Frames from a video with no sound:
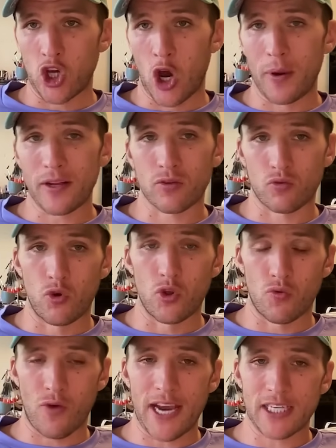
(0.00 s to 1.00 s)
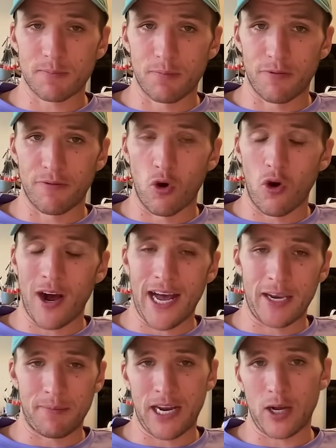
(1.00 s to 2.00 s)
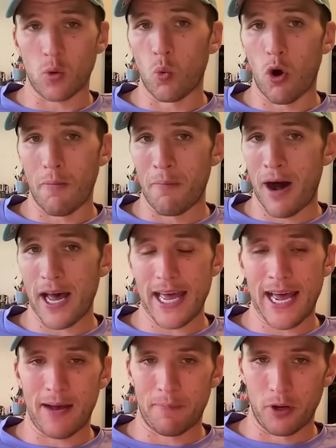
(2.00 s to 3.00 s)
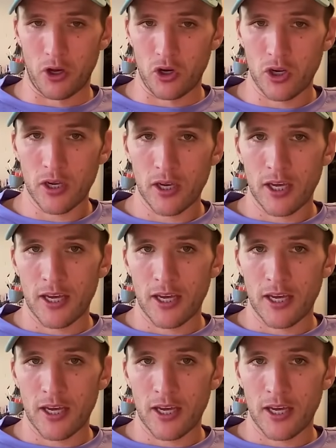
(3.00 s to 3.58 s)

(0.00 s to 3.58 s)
going through the race beforehand, being like, what might happen?